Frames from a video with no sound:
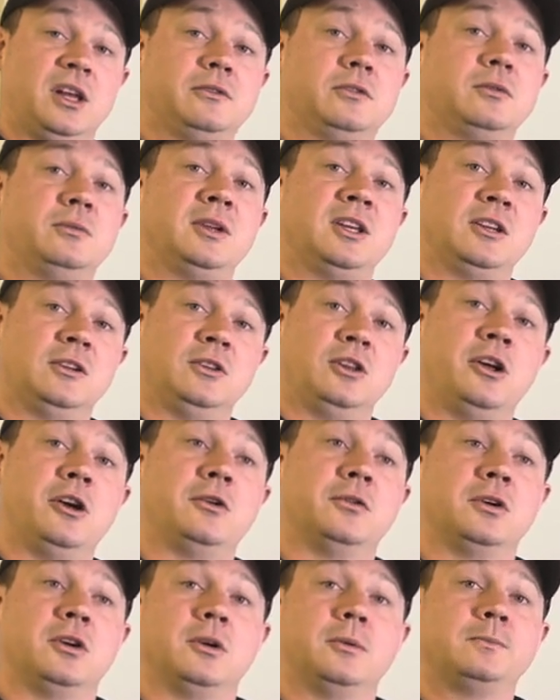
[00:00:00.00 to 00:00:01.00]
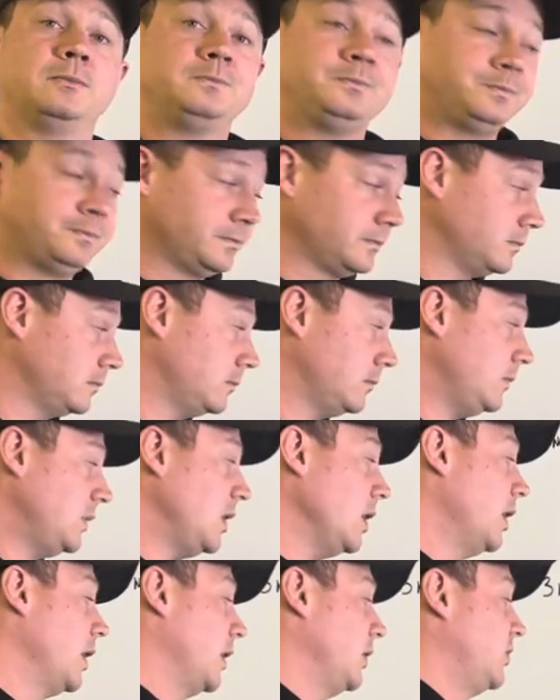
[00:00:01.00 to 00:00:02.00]
level being lower.
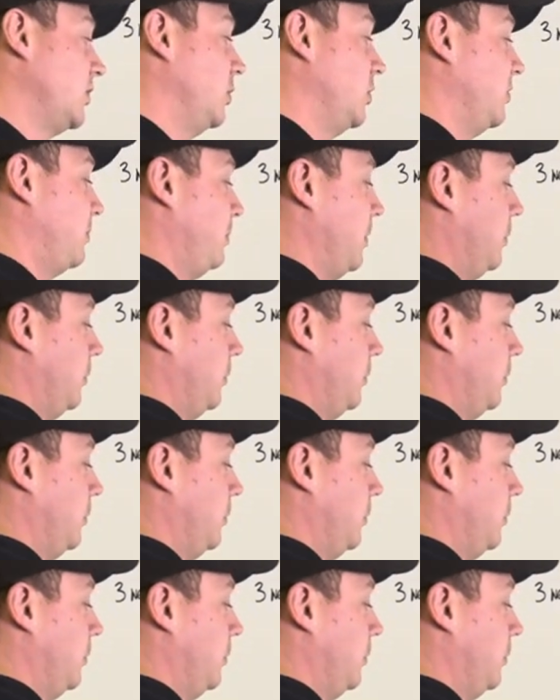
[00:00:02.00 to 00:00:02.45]
All right, so just be